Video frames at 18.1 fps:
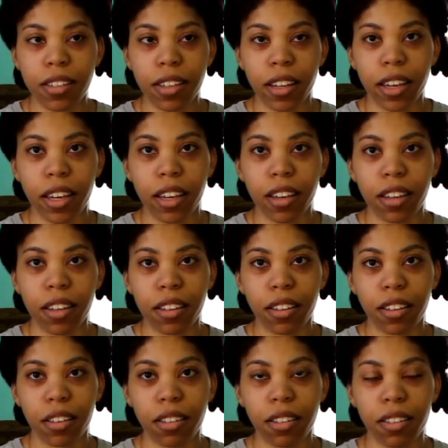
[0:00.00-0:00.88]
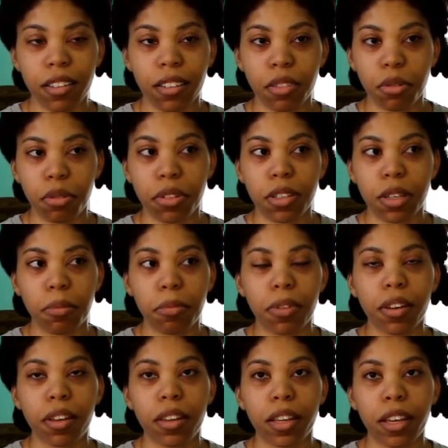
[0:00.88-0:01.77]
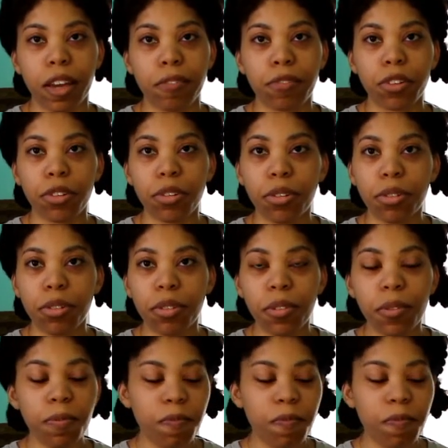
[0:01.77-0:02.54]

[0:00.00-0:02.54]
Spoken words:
like 3 something in the afternoon,